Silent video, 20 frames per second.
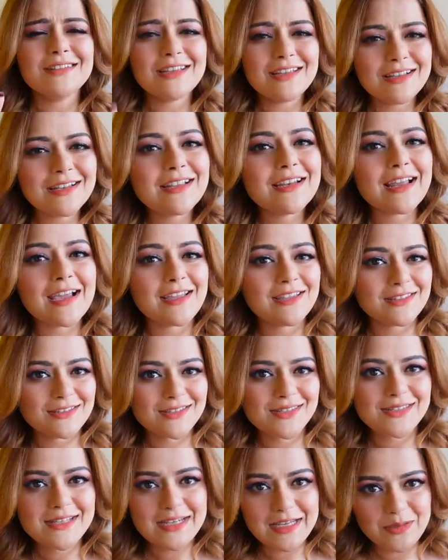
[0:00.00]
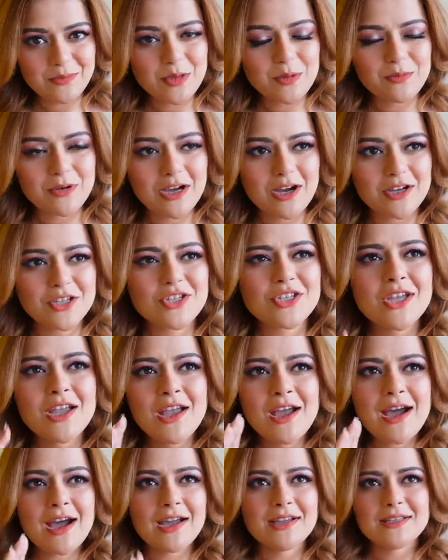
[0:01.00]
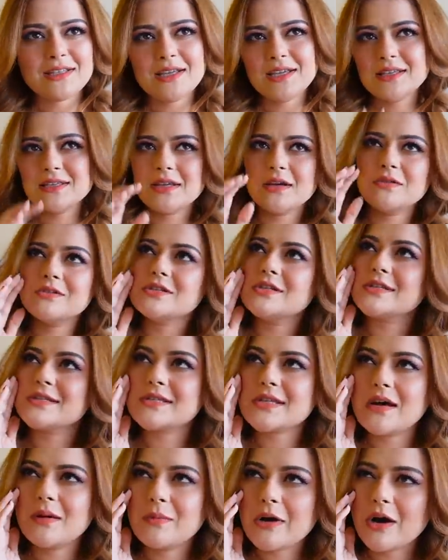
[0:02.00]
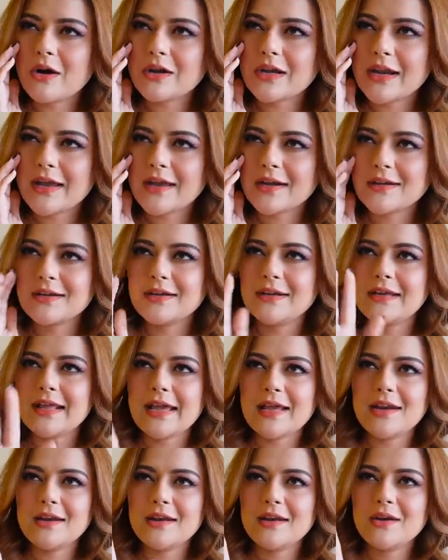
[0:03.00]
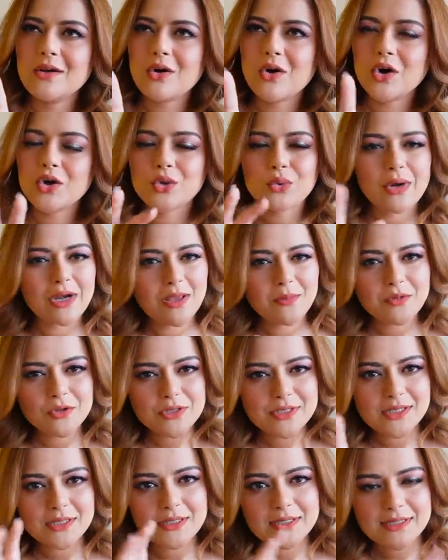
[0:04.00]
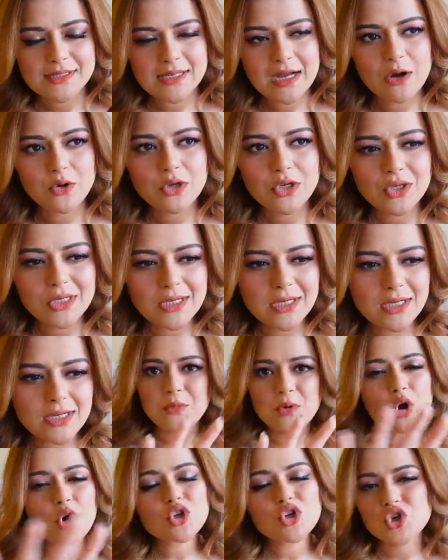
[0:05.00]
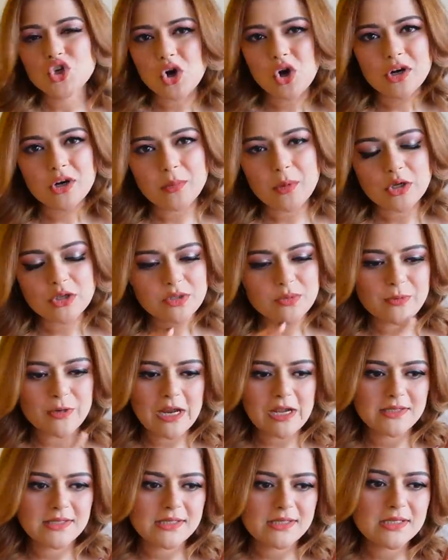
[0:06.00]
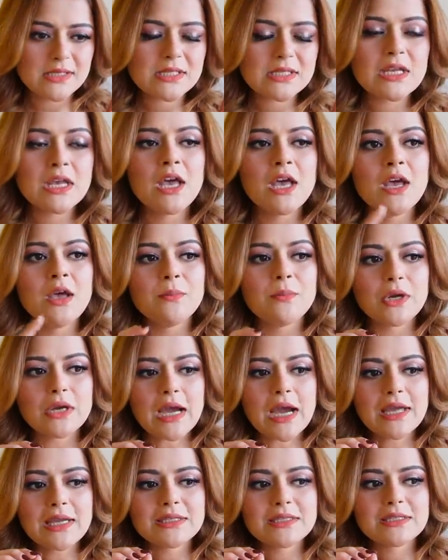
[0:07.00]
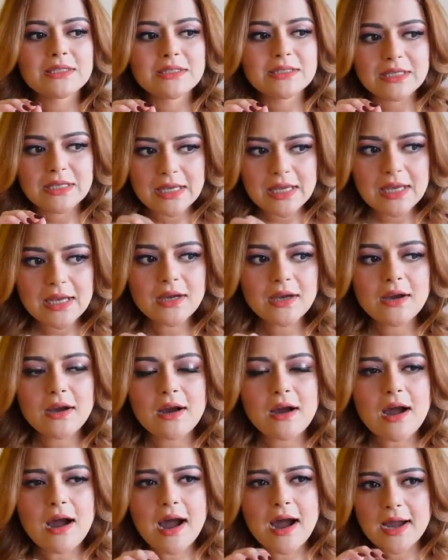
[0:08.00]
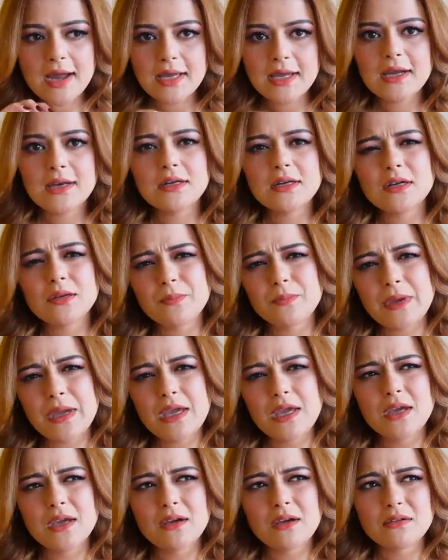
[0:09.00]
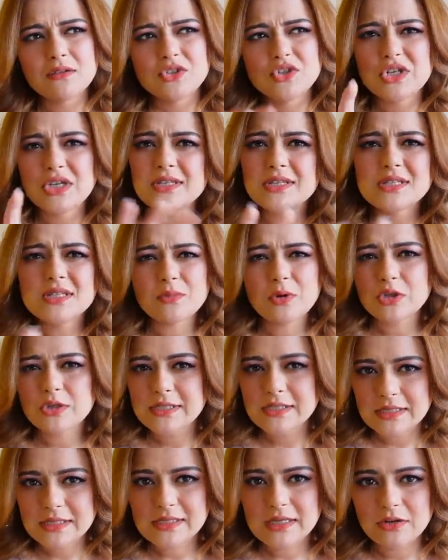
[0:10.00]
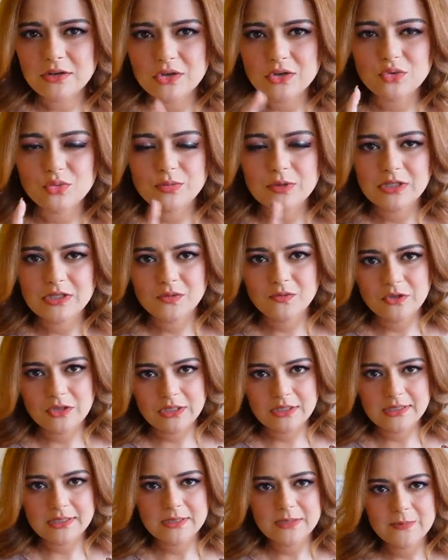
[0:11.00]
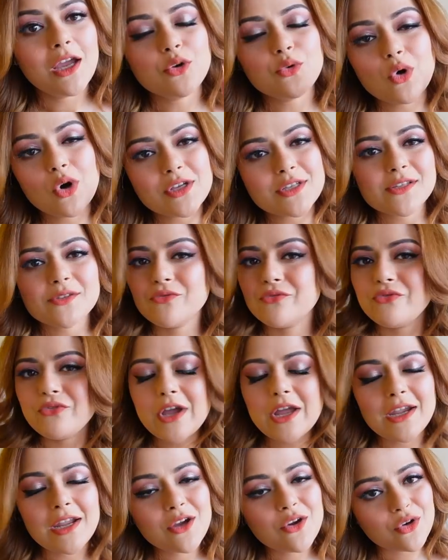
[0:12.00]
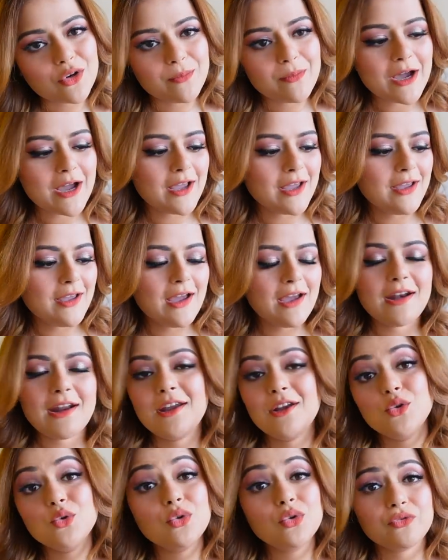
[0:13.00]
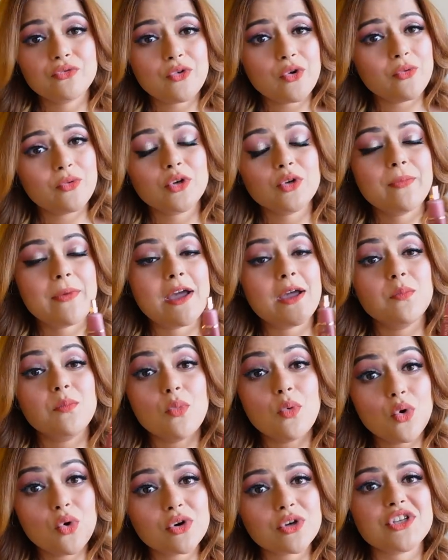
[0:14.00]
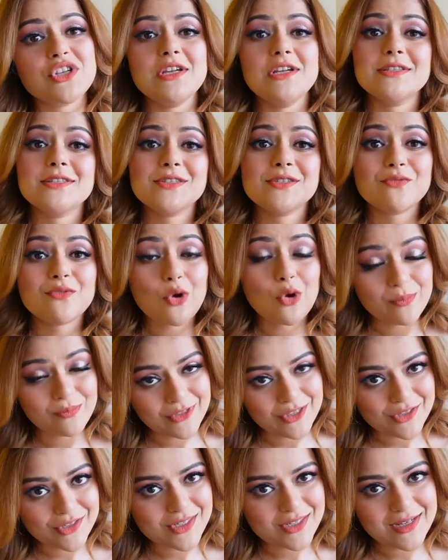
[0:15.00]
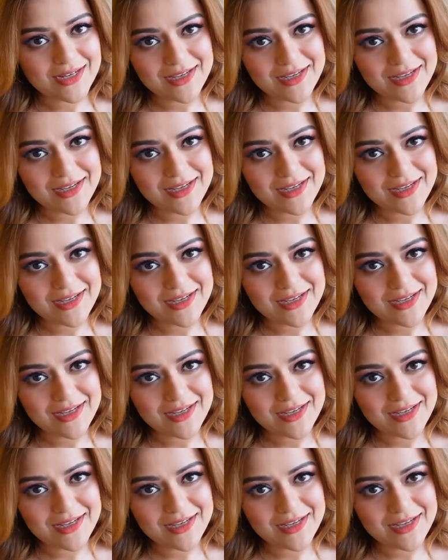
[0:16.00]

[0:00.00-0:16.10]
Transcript: Really like this creamy blush. I think there was about like 10 or 20% discount on it. Not sure about the prices, but I think I ended up paying just about 600 rupees for this. It was a very good buy and I do look forward to buy more shades from this